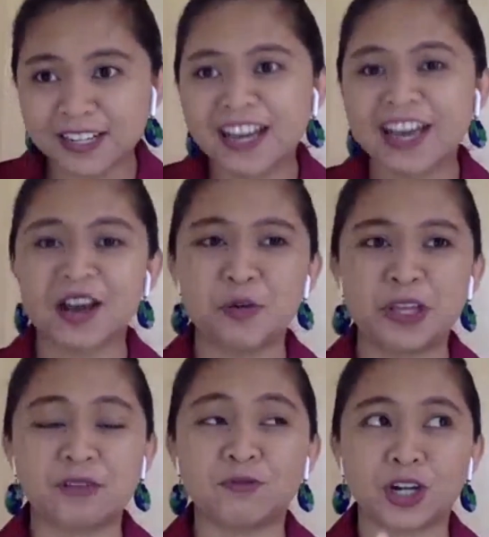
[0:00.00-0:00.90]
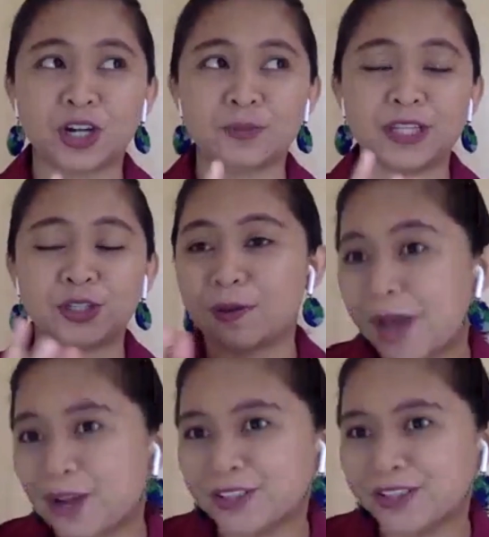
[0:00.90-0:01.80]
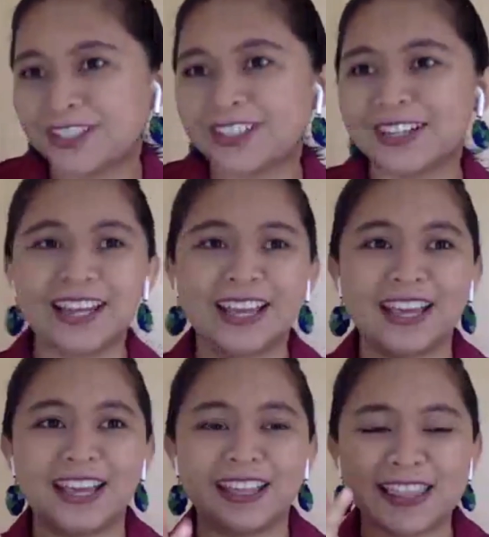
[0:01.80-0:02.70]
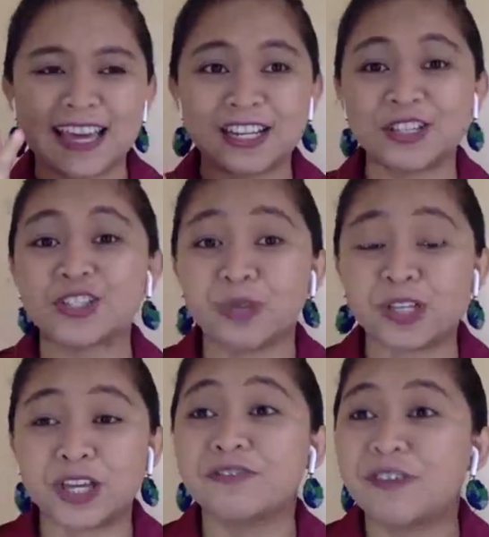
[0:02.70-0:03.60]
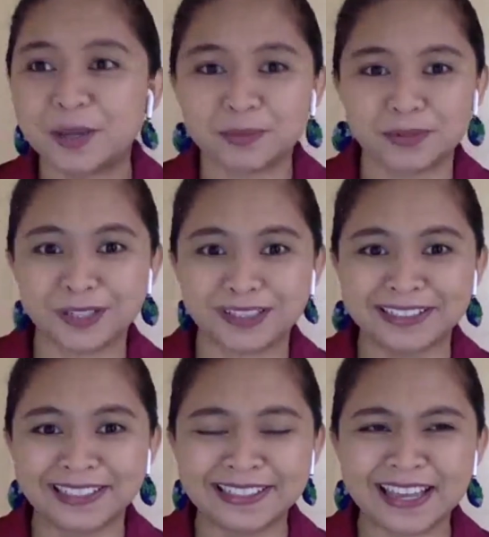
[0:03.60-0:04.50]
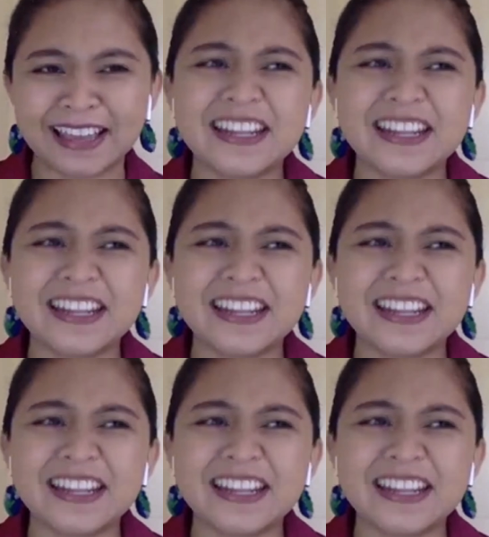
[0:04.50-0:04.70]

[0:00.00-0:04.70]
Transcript: which I formed into a powder, and that is rich in fiber. And it